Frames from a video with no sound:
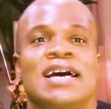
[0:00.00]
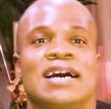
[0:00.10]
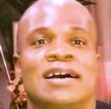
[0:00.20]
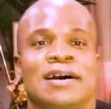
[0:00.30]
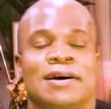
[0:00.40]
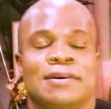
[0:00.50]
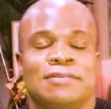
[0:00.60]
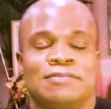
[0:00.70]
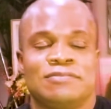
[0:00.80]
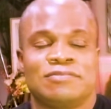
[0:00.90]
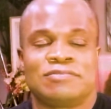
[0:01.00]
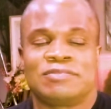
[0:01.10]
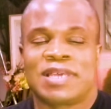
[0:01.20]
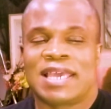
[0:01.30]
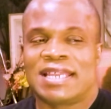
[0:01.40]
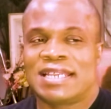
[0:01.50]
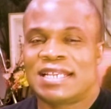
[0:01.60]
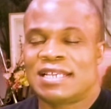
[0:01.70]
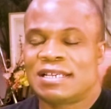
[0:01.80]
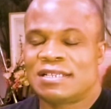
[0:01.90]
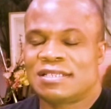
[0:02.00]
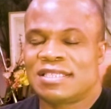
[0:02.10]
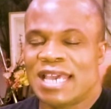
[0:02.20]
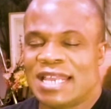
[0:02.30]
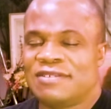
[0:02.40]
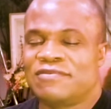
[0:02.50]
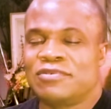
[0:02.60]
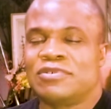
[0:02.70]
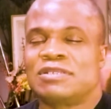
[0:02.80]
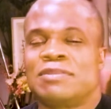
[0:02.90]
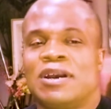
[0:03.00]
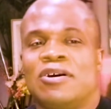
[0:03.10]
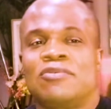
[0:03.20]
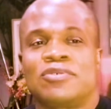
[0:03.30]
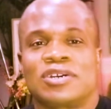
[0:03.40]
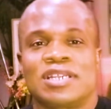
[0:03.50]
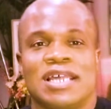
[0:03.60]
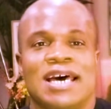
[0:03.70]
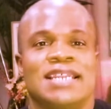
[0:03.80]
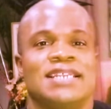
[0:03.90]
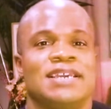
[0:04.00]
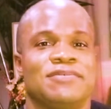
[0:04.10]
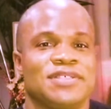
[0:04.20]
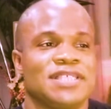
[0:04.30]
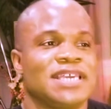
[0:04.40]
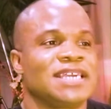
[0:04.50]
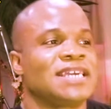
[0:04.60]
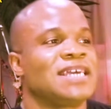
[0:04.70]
And that influenced my artwork a lot and everything.